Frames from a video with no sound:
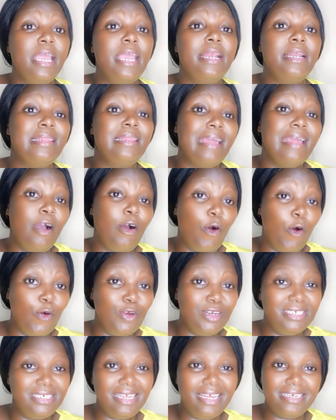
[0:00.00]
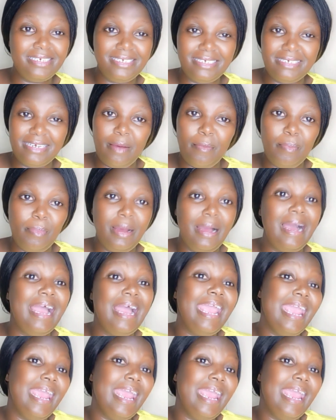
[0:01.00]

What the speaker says: and their contact number